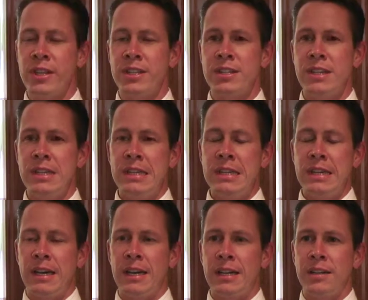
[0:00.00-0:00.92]
is
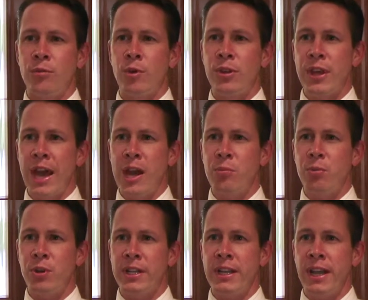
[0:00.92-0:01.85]
without
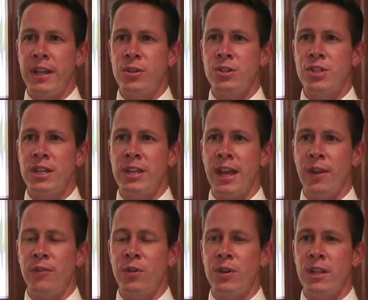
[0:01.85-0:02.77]
putting energy and
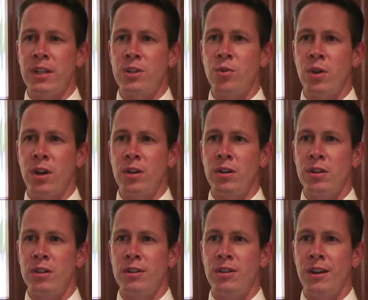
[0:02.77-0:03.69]
effort into our
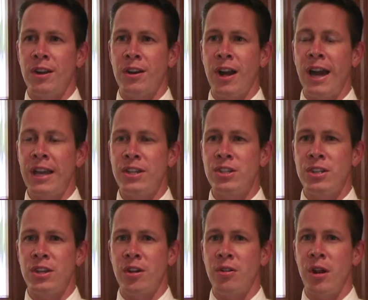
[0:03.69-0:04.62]

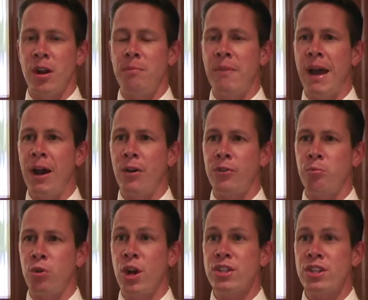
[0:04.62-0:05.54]
hygiene, our mouth,
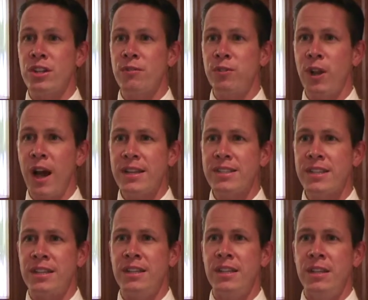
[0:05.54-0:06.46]
brushing,
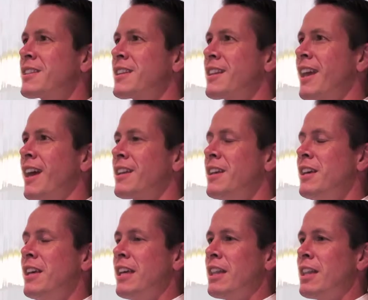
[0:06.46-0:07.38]
flossing, using
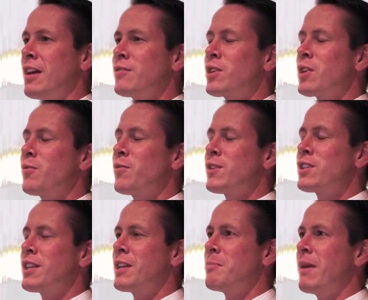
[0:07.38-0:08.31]
some mouth rinses, doing
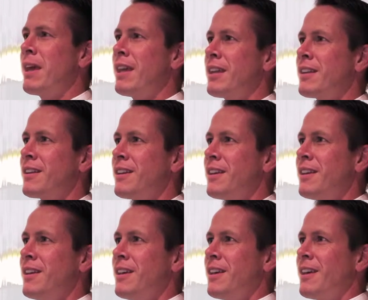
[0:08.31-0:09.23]
other practices that
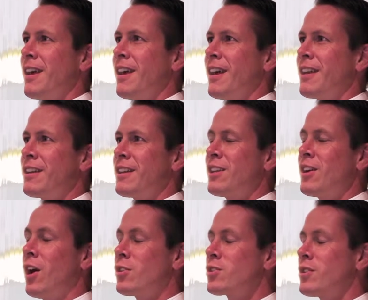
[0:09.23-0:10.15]
keep us
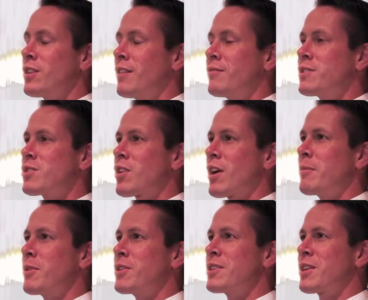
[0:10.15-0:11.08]
healthy in our
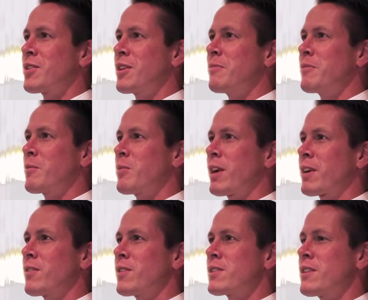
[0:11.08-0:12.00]
mouth,
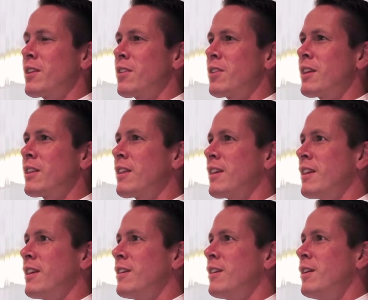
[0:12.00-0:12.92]
avoiding some things like
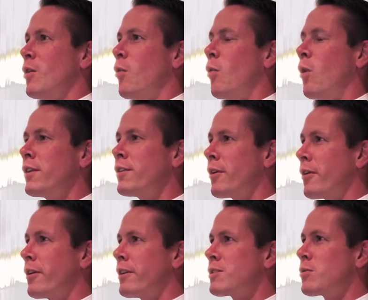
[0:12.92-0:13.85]
tobacco and
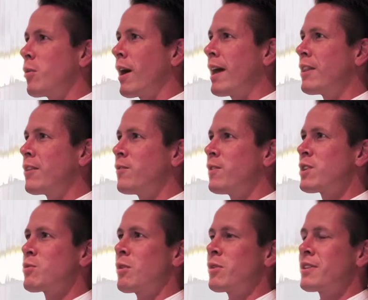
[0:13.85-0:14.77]
sugars, and
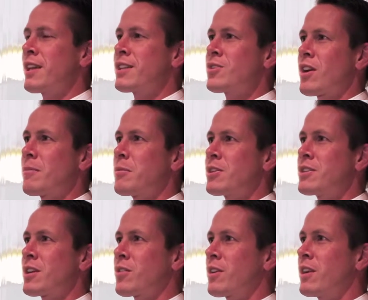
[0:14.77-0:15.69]

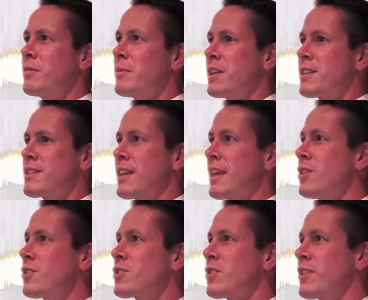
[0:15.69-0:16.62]
there are other things as well
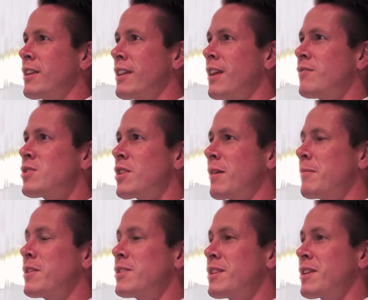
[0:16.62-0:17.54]
that we discuss with
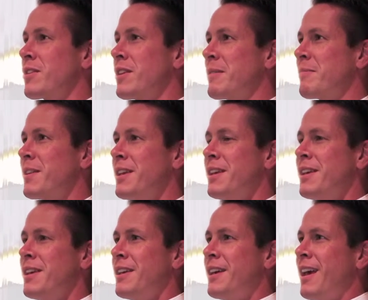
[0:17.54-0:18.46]
patients during the exam,
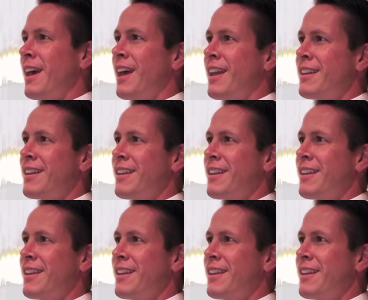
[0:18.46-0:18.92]
things they need to